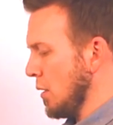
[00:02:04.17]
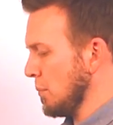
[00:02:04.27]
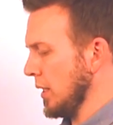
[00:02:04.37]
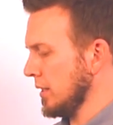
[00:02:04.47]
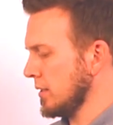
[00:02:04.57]

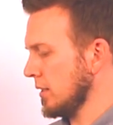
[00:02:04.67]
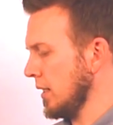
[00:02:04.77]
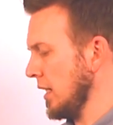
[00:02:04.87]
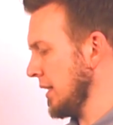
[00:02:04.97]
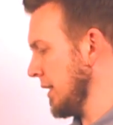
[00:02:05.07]
but
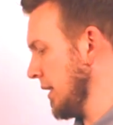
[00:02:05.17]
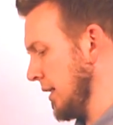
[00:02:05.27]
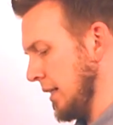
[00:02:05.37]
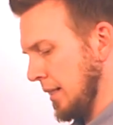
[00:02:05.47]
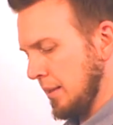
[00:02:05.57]

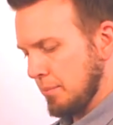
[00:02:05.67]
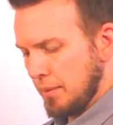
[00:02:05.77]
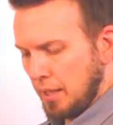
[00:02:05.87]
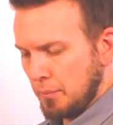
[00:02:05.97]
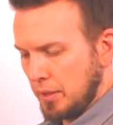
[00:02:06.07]

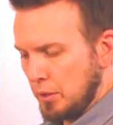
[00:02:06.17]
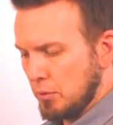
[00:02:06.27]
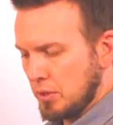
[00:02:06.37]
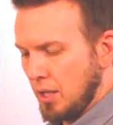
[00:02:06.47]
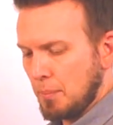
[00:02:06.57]
um, I want to
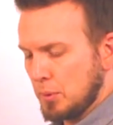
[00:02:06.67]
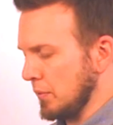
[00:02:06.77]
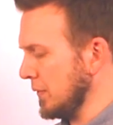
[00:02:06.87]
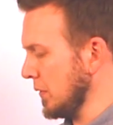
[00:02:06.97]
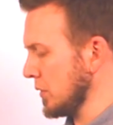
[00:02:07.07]
use an
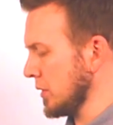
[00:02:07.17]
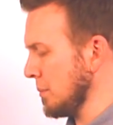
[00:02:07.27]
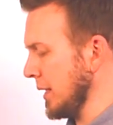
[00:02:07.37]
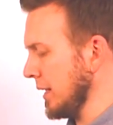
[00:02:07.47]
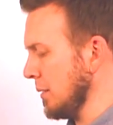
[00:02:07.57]
optical filter
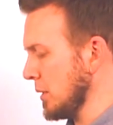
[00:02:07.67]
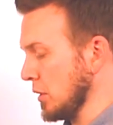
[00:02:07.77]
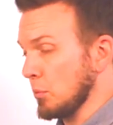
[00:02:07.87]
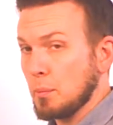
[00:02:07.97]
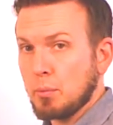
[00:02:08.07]
to make the image a
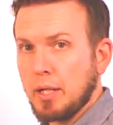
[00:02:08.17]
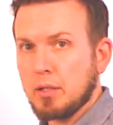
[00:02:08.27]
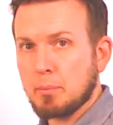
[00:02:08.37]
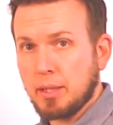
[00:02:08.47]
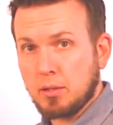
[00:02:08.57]
little bit
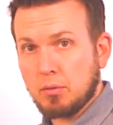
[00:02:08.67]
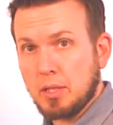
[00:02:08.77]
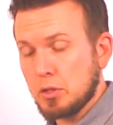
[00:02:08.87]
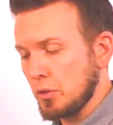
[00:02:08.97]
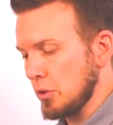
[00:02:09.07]
brighter, make it a
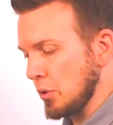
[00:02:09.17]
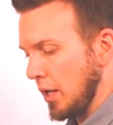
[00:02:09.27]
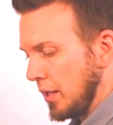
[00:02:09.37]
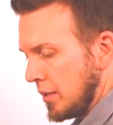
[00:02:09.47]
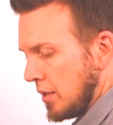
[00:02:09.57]
little easier to
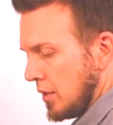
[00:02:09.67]
draw.